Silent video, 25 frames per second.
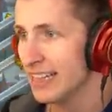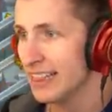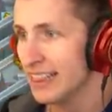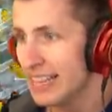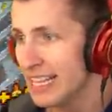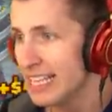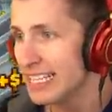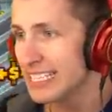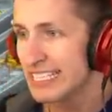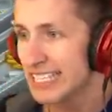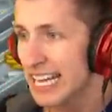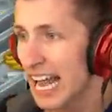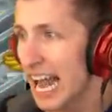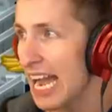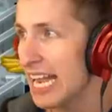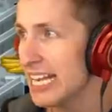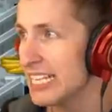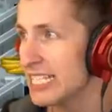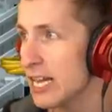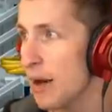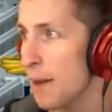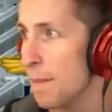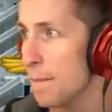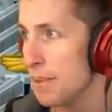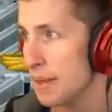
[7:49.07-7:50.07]
This
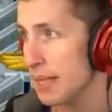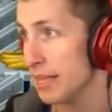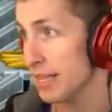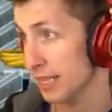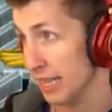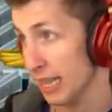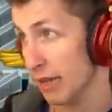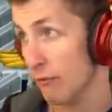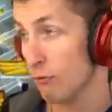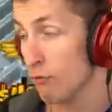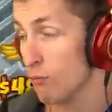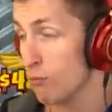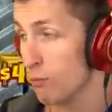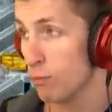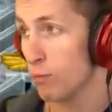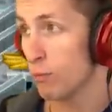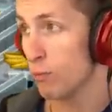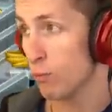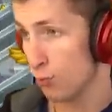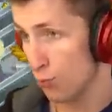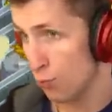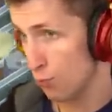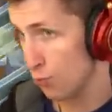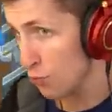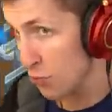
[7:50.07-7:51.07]
guy's up
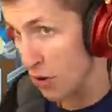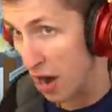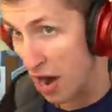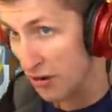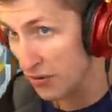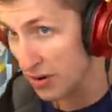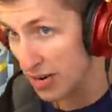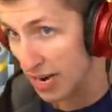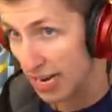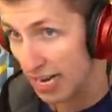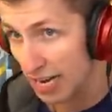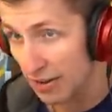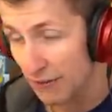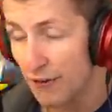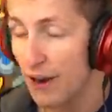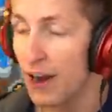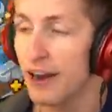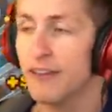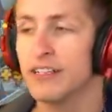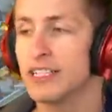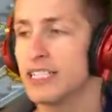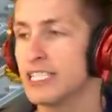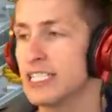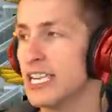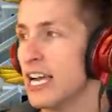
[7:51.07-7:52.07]
round
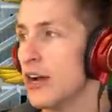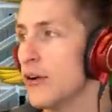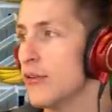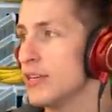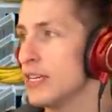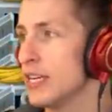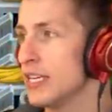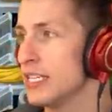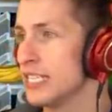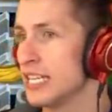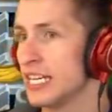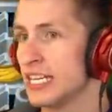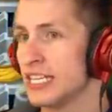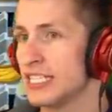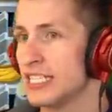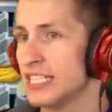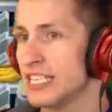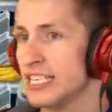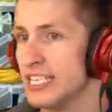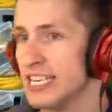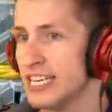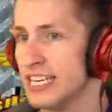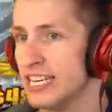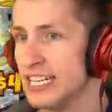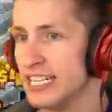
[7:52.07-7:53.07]
95. Let's see how he does against the
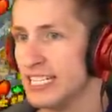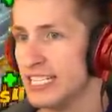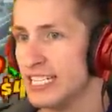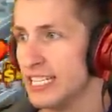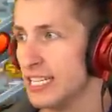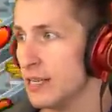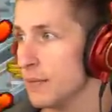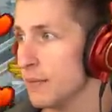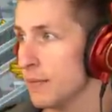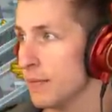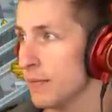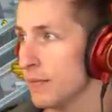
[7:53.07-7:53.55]
DDT.